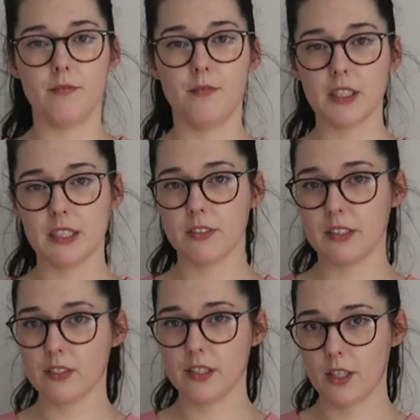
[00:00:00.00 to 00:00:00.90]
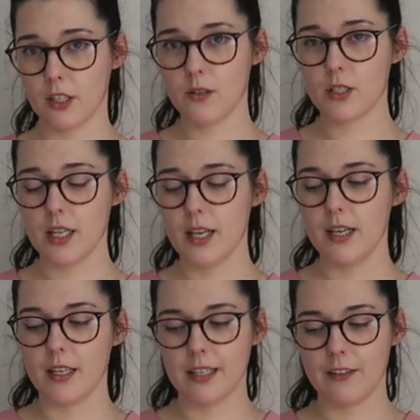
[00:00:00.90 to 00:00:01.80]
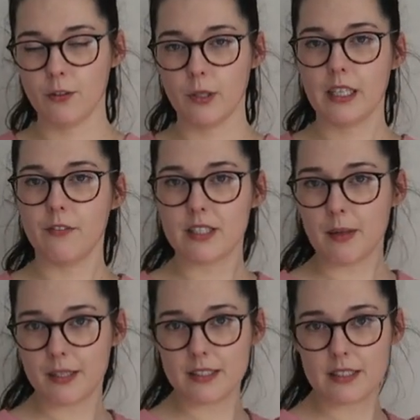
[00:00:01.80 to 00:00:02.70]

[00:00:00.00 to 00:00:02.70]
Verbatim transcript: very, very, very cute if you're looking for something